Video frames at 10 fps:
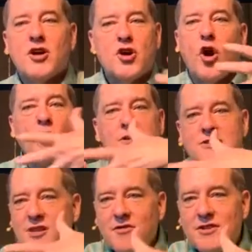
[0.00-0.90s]

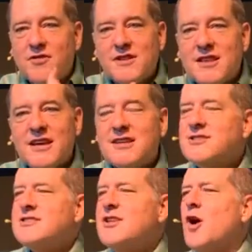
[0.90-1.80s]
concurrence of different
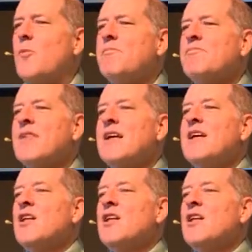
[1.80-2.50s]
things. No,